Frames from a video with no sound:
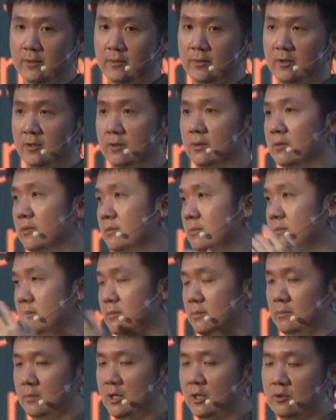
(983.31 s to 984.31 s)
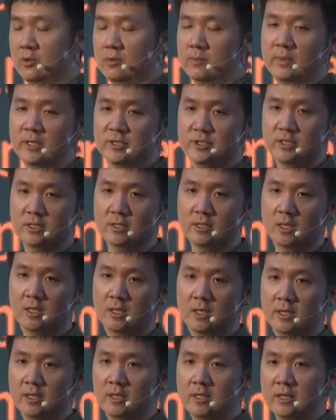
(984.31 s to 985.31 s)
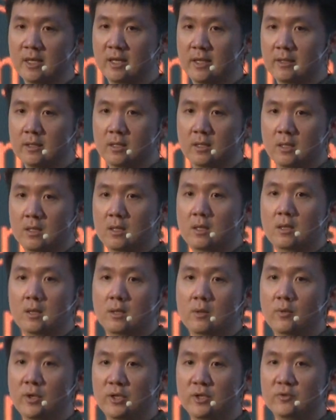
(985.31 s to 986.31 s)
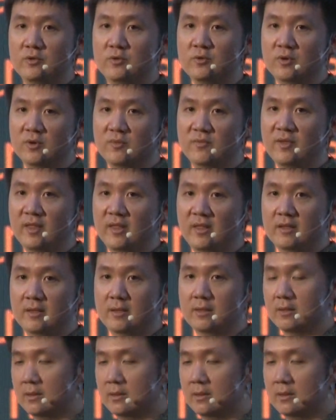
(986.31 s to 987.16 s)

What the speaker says: So Marco mentioned earlier that when you do a visit,